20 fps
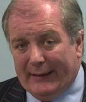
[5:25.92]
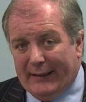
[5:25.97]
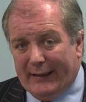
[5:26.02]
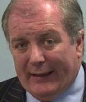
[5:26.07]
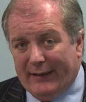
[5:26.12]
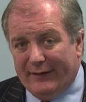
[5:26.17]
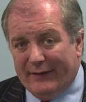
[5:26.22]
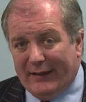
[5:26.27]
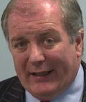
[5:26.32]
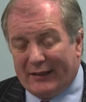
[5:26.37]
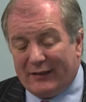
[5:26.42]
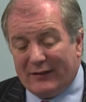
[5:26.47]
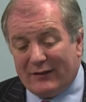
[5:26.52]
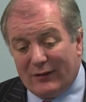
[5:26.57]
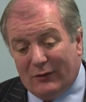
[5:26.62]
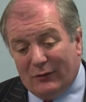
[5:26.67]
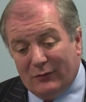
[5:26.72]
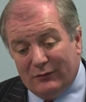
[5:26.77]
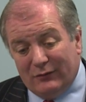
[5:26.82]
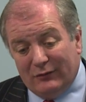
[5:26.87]
and that.
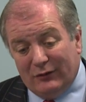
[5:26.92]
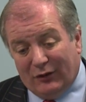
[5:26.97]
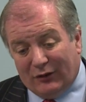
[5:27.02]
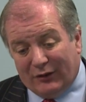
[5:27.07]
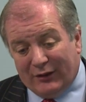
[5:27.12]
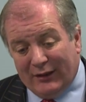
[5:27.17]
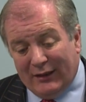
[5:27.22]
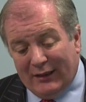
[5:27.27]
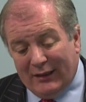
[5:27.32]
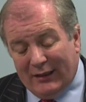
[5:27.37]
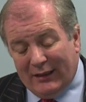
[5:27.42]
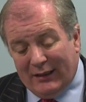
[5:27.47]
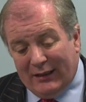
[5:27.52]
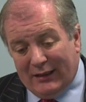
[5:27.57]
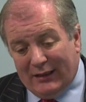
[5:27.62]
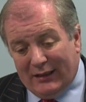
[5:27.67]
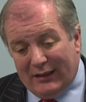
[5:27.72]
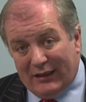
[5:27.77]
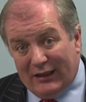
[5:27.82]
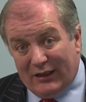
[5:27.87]
So look,
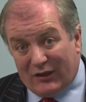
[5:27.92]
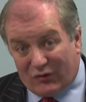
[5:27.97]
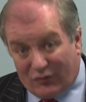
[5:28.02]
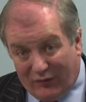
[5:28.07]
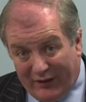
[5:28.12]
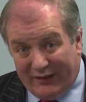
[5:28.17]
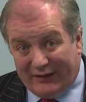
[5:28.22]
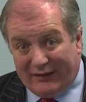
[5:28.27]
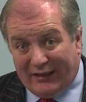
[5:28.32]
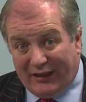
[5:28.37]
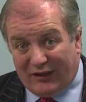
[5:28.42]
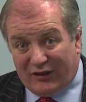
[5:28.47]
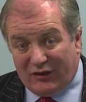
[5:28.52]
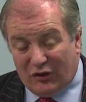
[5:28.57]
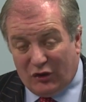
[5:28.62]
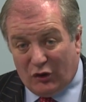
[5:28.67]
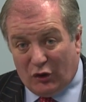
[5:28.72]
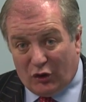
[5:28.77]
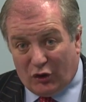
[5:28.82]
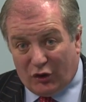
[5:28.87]
it's great that
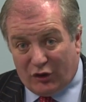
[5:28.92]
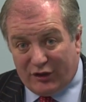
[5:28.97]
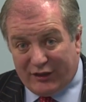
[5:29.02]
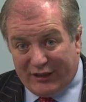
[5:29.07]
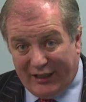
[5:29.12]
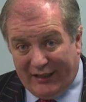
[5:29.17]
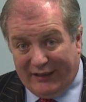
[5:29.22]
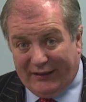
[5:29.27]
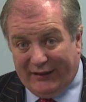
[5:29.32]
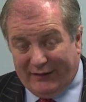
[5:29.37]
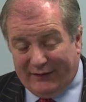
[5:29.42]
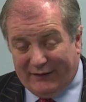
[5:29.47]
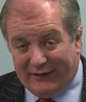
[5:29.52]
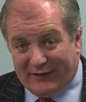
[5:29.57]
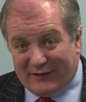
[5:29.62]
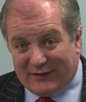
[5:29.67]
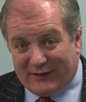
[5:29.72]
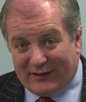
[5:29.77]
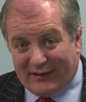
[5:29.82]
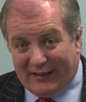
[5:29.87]
you're taking
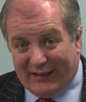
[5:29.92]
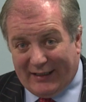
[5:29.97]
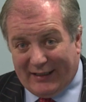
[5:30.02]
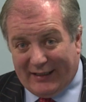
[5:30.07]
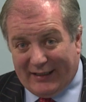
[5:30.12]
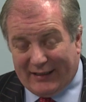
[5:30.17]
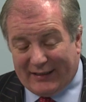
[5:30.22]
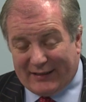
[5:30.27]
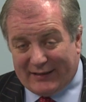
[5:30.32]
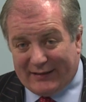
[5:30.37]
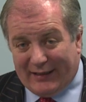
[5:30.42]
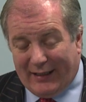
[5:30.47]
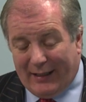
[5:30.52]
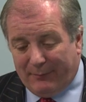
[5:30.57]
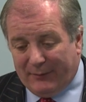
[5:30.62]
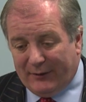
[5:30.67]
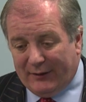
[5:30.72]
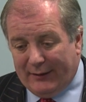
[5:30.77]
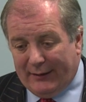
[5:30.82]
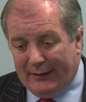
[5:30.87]
this
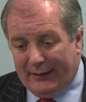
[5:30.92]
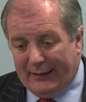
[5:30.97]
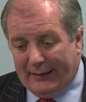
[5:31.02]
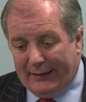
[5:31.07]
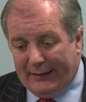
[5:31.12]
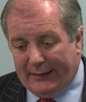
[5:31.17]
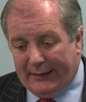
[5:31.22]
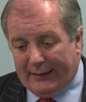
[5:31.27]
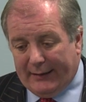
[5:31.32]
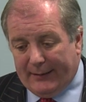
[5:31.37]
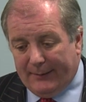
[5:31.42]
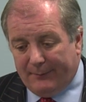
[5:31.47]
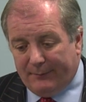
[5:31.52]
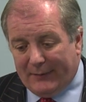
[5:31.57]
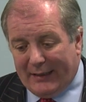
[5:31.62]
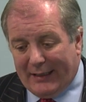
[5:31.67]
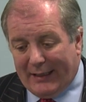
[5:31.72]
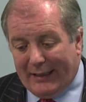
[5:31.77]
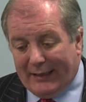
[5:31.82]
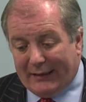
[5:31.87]
step,
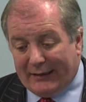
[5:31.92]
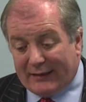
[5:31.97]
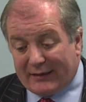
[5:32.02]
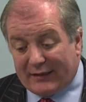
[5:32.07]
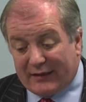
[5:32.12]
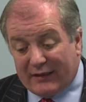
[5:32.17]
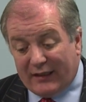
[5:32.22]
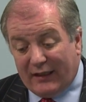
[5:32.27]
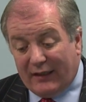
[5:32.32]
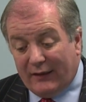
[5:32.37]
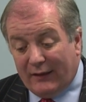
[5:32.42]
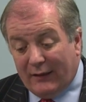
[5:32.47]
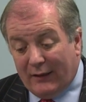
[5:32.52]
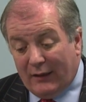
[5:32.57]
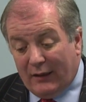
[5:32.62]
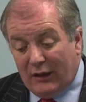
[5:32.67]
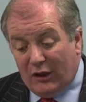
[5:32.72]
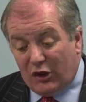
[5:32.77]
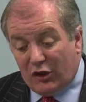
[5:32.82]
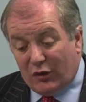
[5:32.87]
and as I say,
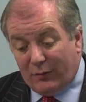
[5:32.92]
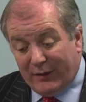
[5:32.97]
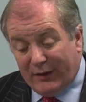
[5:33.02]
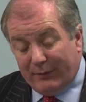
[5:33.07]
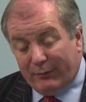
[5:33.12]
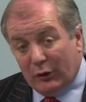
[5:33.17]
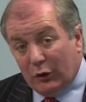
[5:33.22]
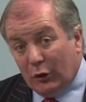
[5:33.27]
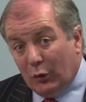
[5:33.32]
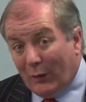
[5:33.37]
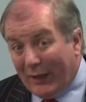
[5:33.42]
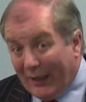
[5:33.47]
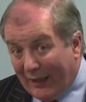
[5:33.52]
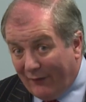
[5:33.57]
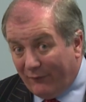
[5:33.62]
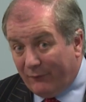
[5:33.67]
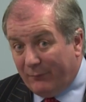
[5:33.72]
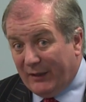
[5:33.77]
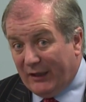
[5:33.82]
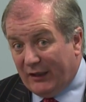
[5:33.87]
to people who
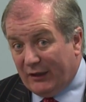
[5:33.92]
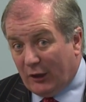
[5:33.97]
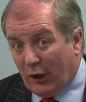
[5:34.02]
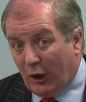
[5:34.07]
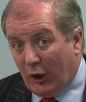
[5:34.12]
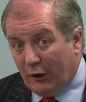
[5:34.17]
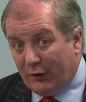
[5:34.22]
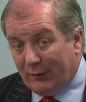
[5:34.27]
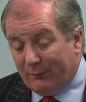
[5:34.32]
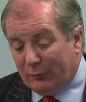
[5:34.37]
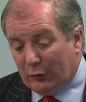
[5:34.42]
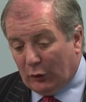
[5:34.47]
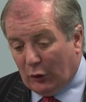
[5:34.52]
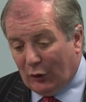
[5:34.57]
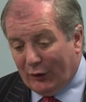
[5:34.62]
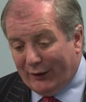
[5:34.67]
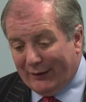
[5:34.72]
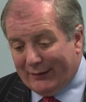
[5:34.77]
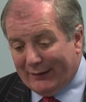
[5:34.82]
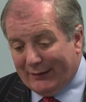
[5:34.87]
have been
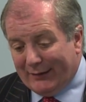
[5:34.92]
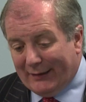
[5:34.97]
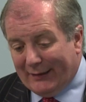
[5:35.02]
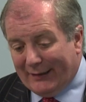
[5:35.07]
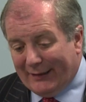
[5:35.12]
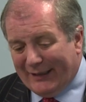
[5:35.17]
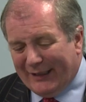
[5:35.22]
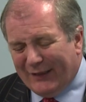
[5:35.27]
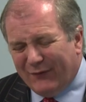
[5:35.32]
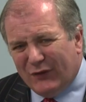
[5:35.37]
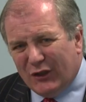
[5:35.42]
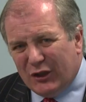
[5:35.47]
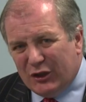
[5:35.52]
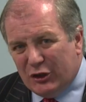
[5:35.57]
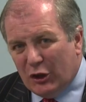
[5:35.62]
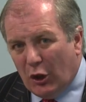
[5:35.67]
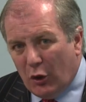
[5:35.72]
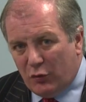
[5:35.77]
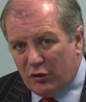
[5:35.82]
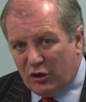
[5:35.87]
unemployed, if you
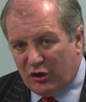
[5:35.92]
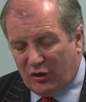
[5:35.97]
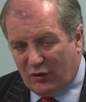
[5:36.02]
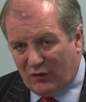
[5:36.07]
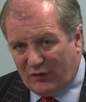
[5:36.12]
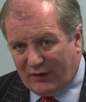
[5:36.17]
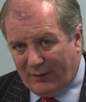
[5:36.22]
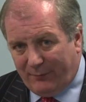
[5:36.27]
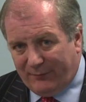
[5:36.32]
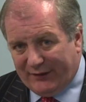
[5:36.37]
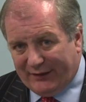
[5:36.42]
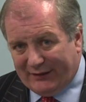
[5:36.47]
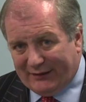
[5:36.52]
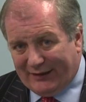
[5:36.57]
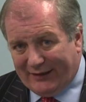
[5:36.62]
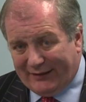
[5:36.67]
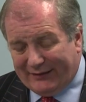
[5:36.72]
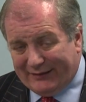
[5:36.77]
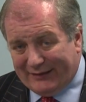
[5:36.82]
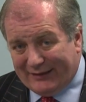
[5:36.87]
don't do something
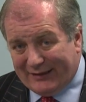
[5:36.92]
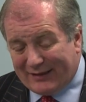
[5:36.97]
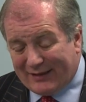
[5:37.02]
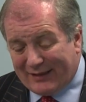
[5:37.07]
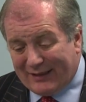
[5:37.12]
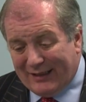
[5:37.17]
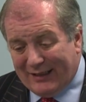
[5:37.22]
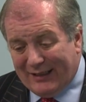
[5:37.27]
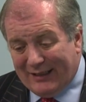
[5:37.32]
like this,